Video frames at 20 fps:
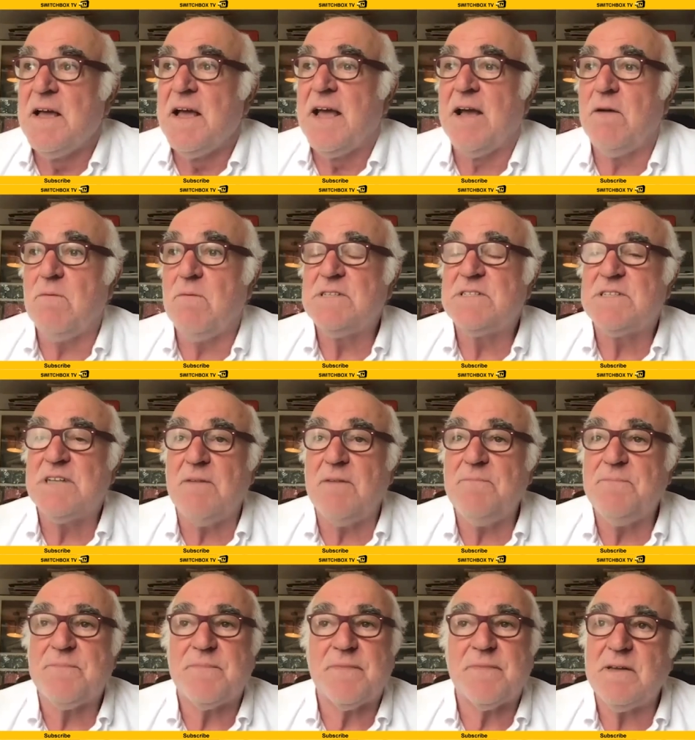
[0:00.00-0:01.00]
It was
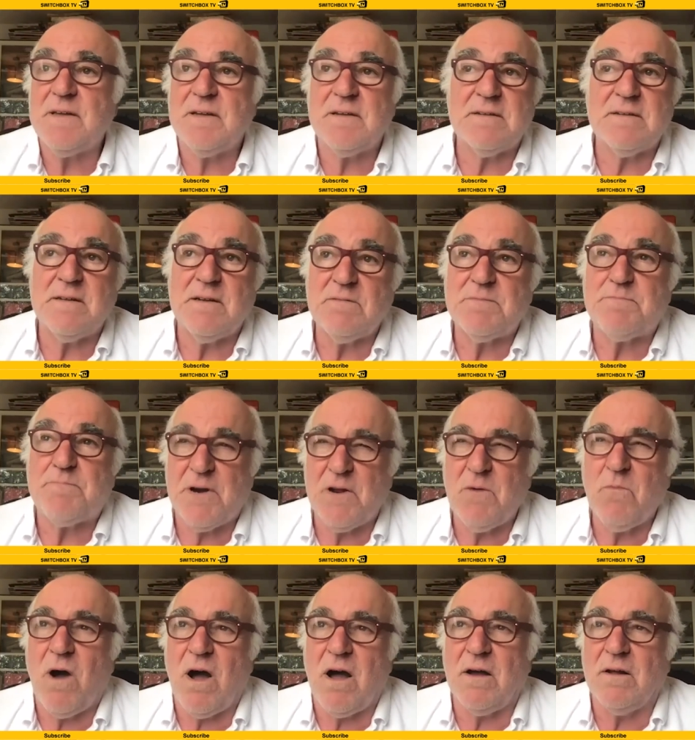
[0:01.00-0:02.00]
pretty
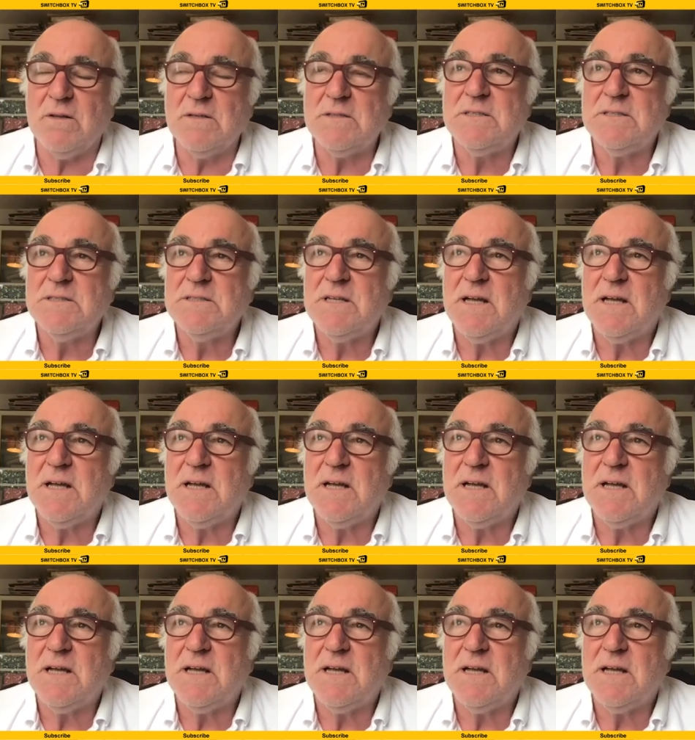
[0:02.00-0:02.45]
wild.